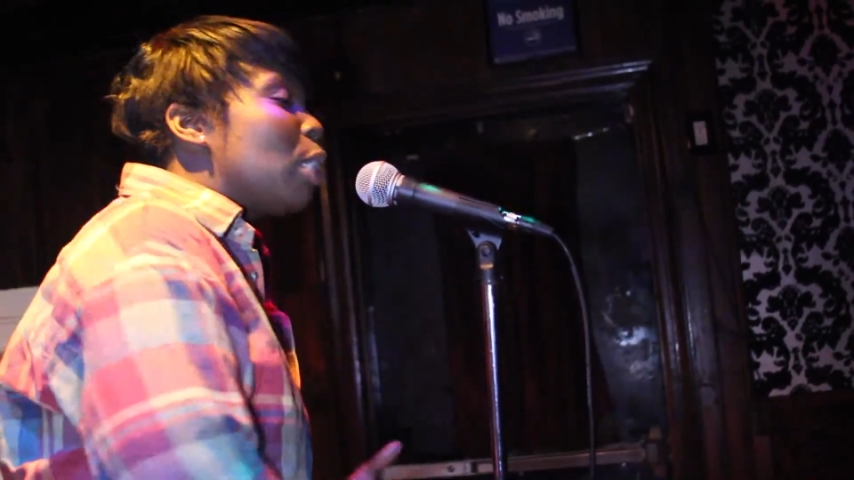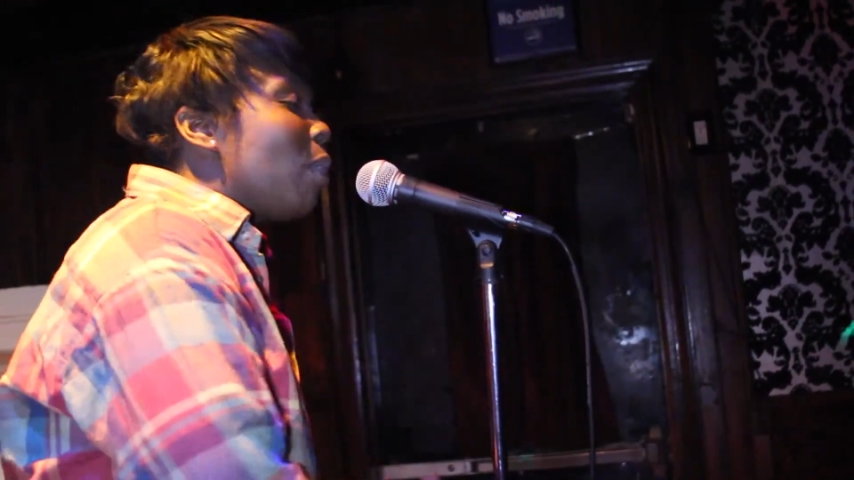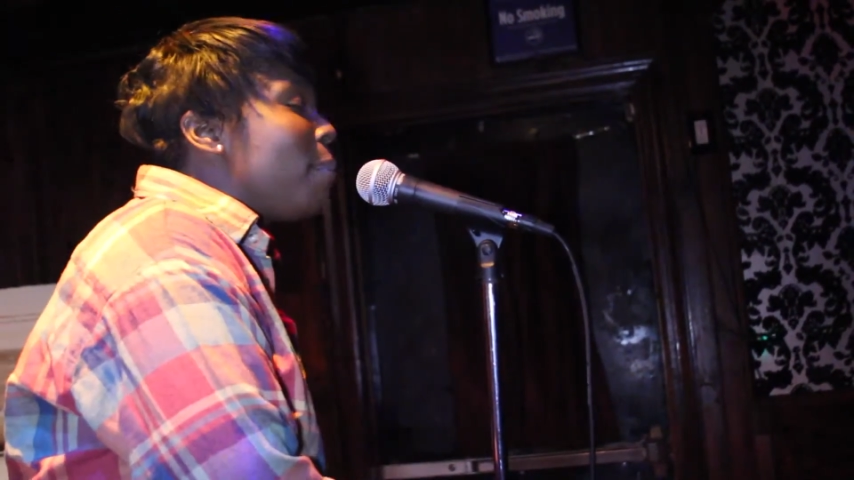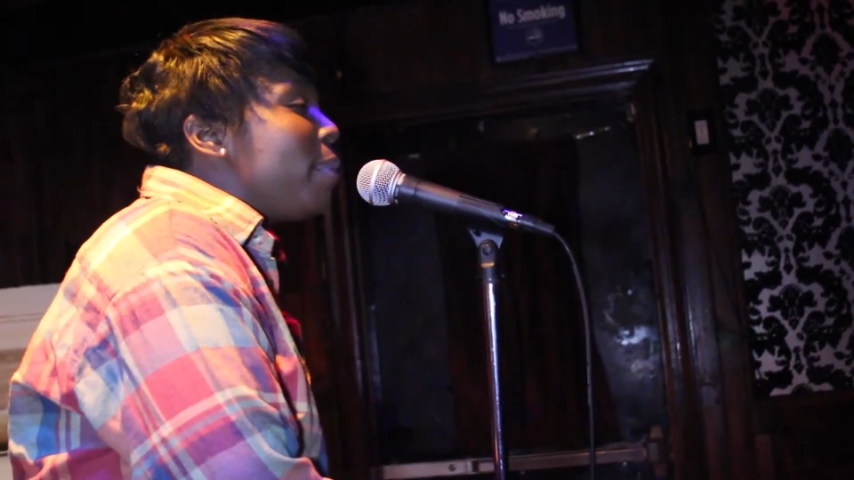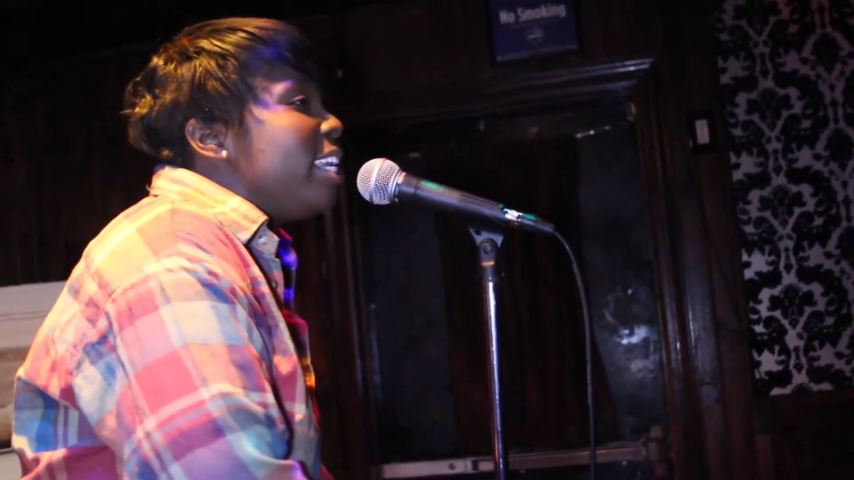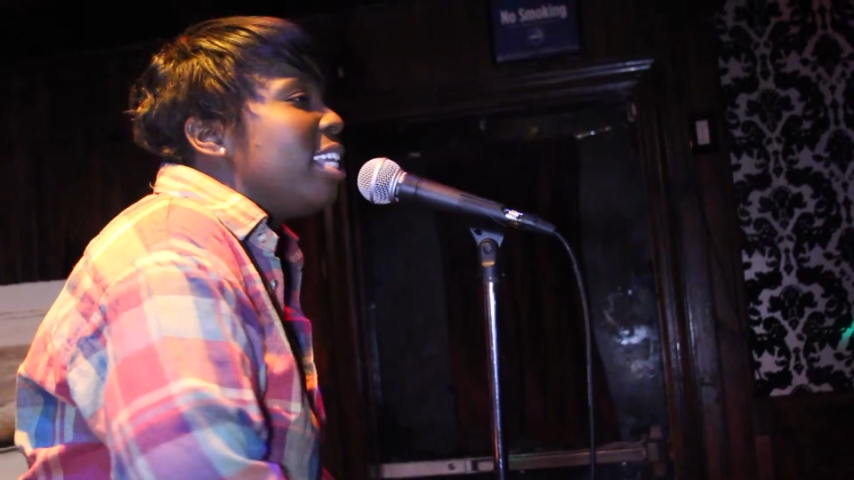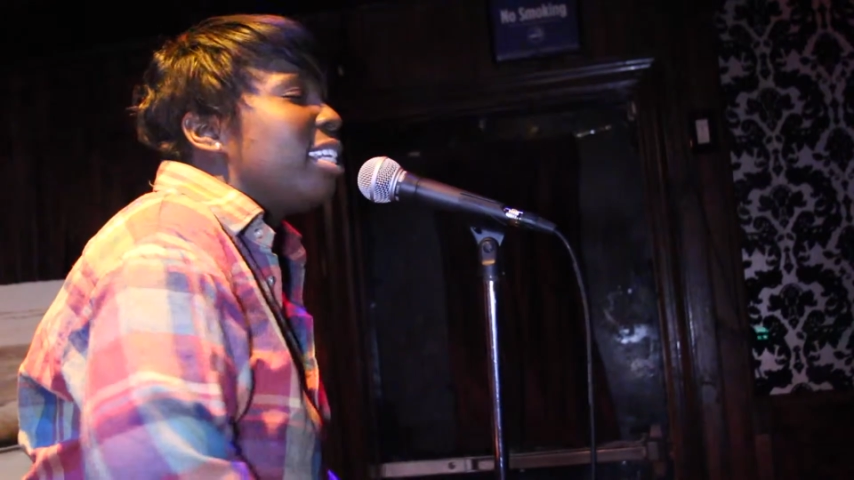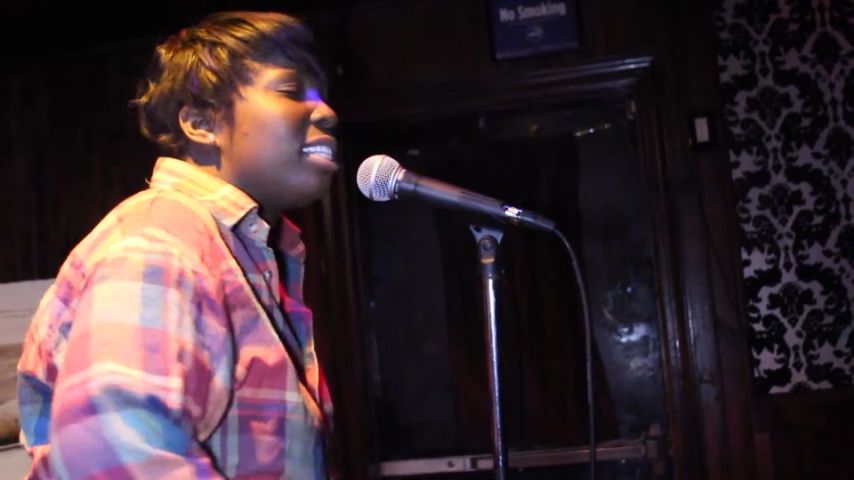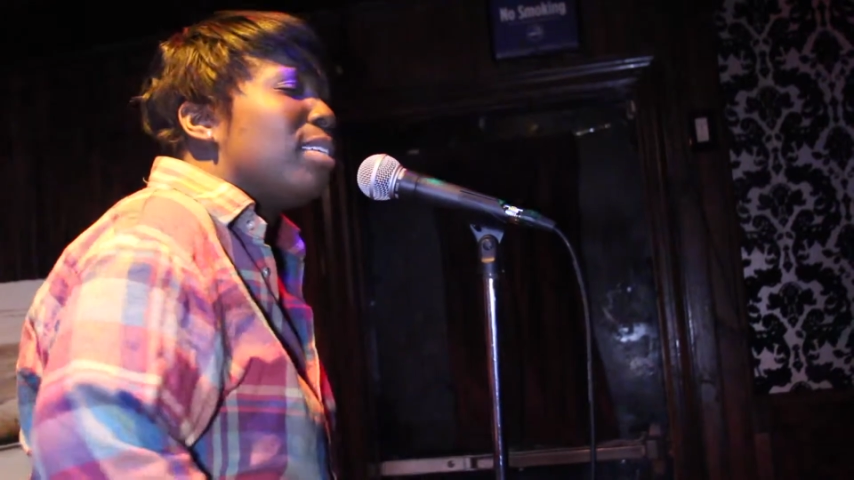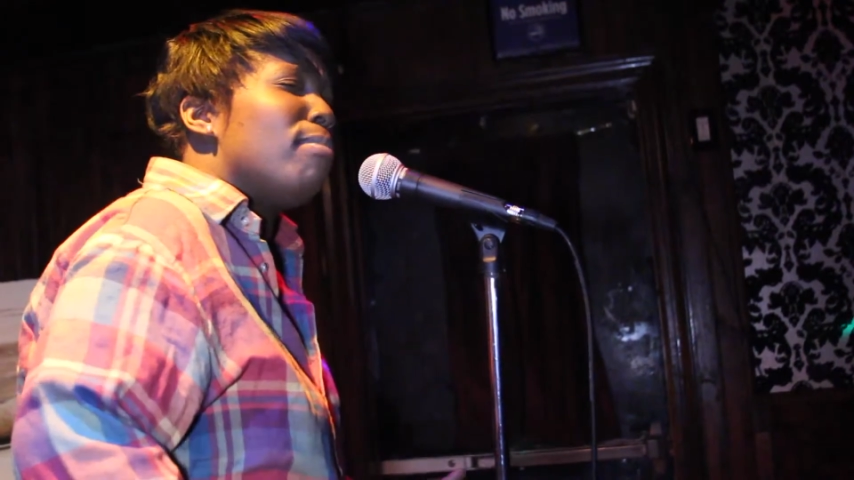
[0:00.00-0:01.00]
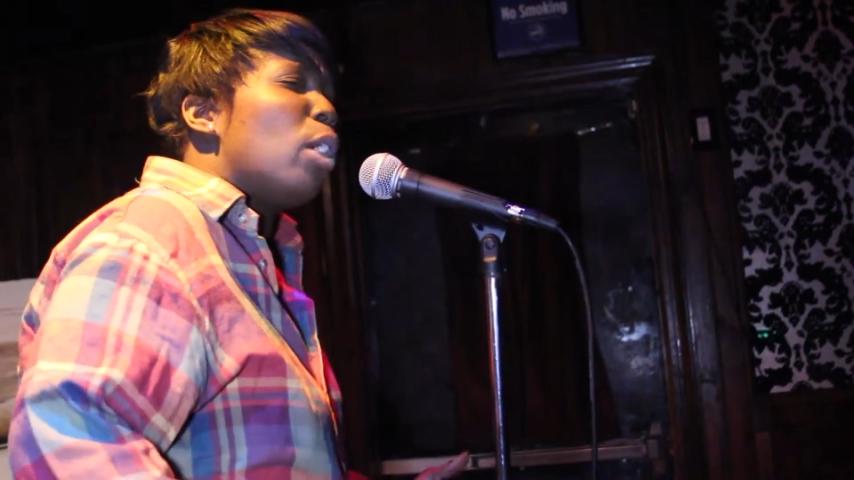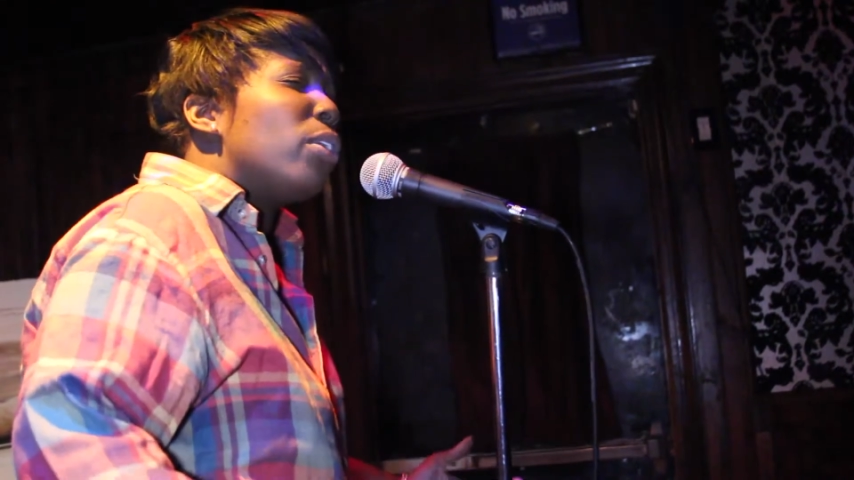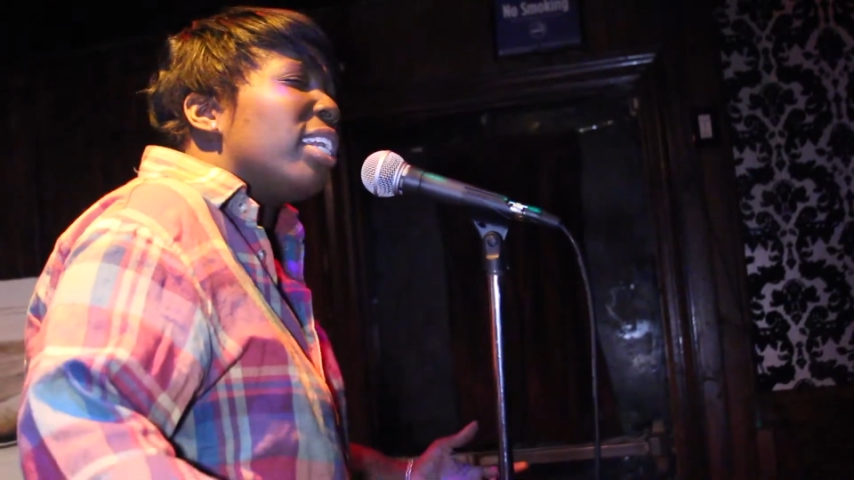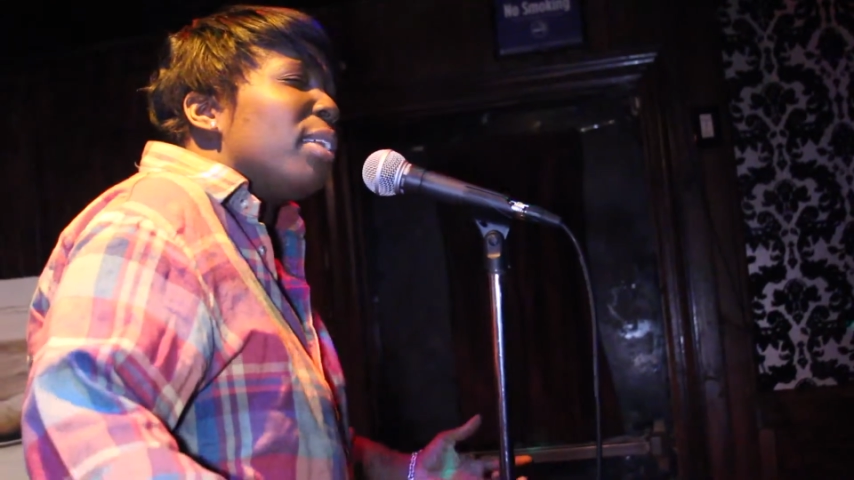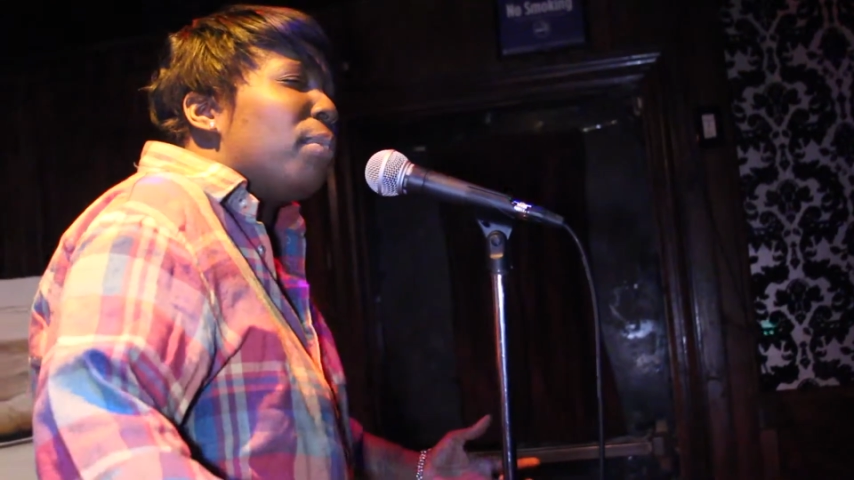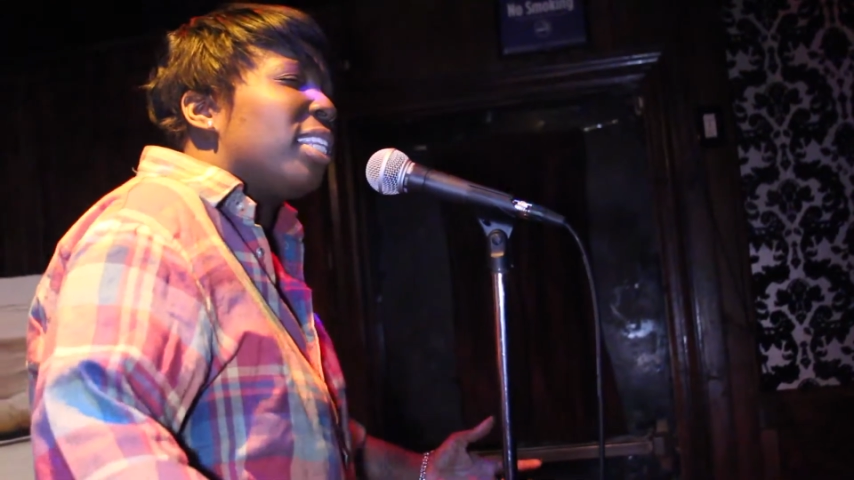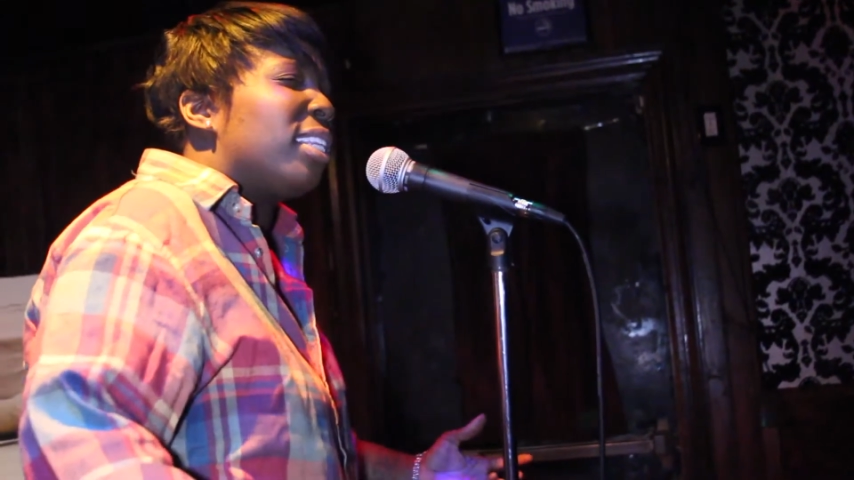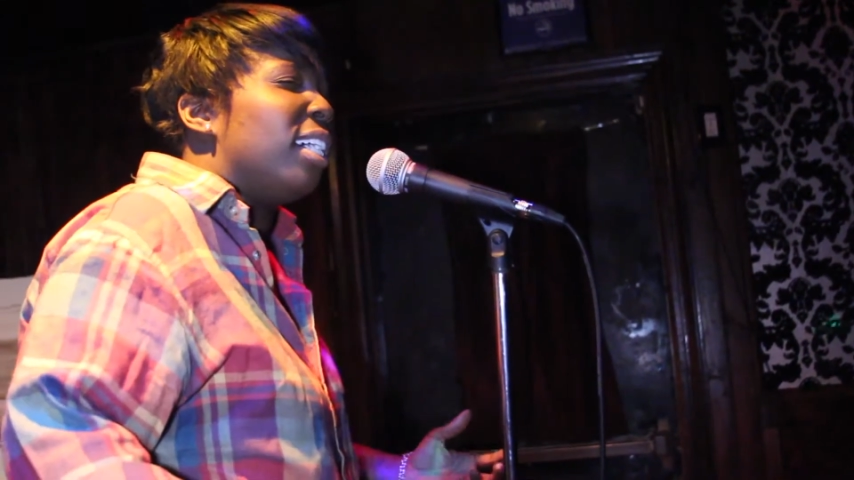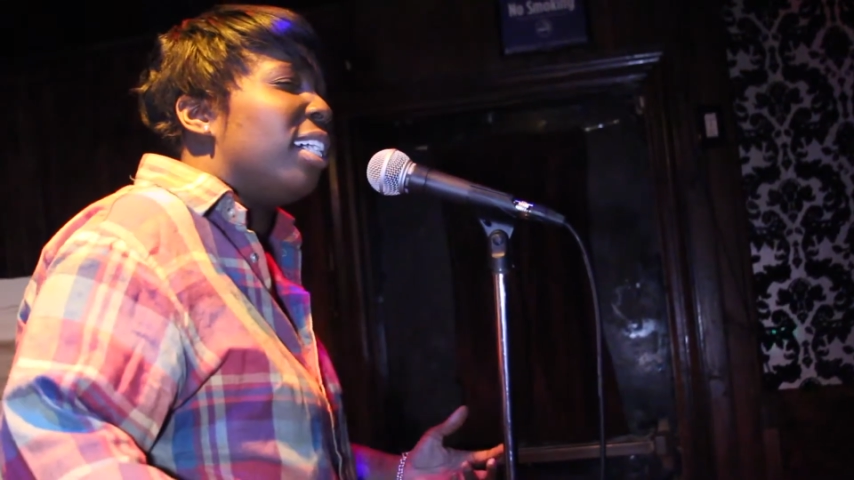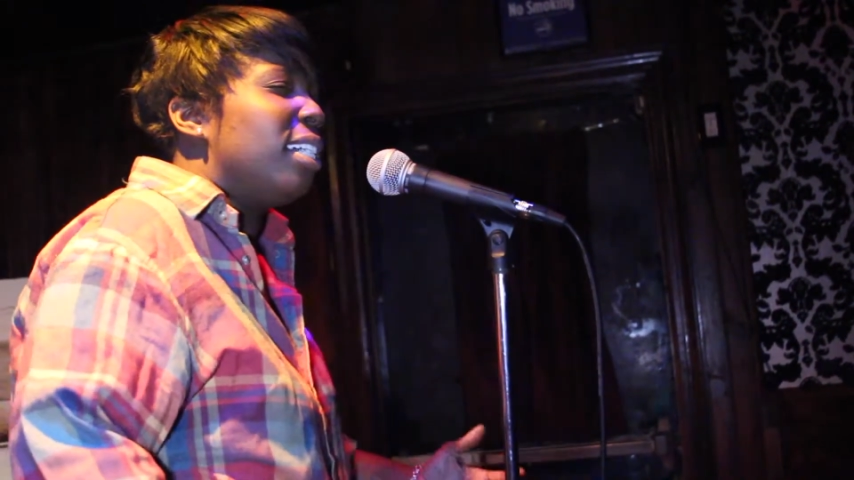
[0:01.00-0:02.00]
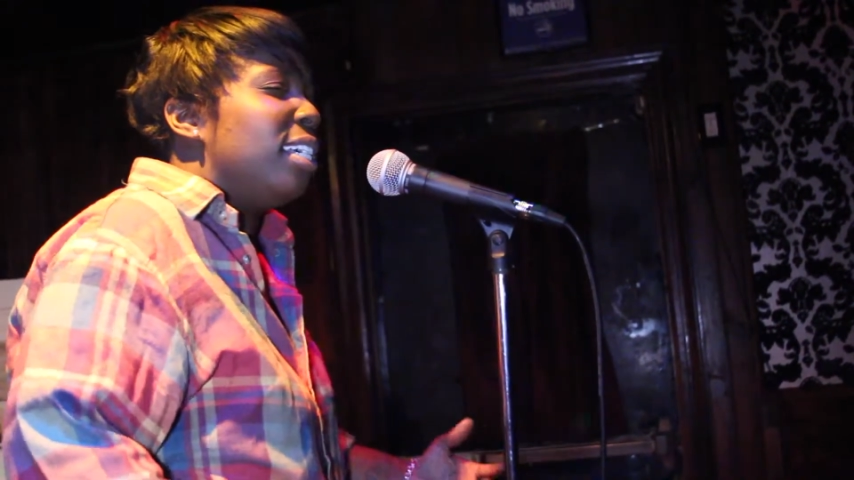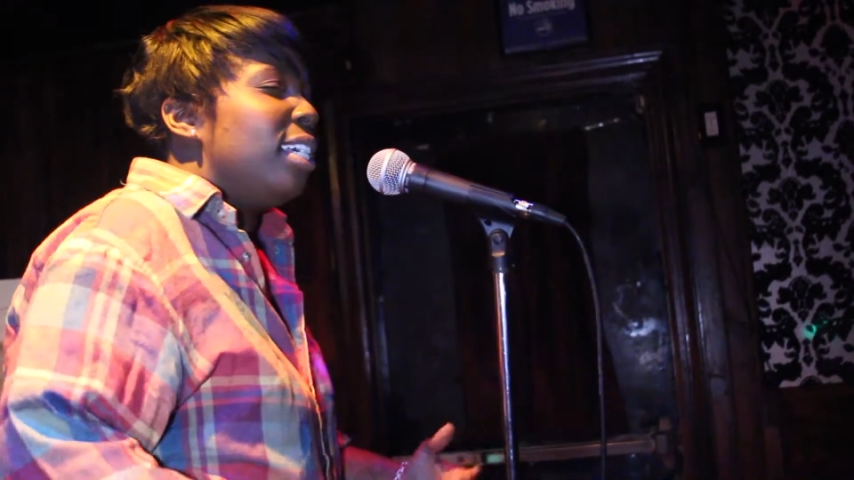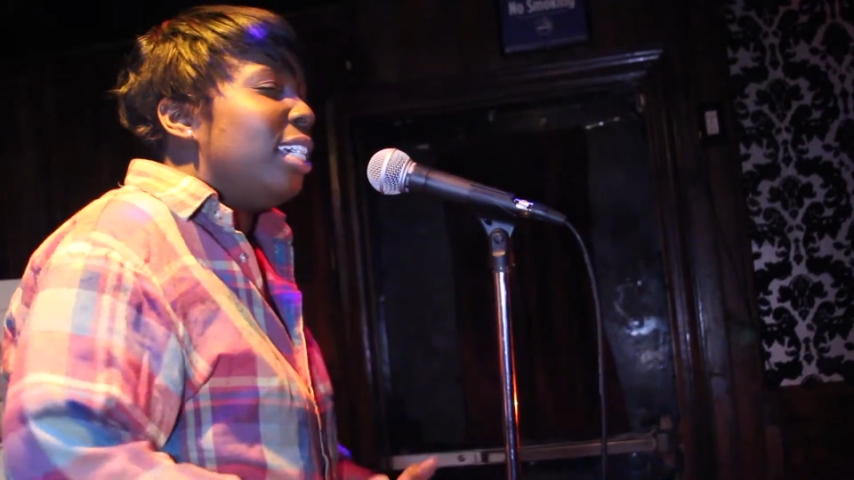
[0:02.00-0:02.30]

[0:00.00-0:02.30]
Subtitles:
so I be needing some moaning and put the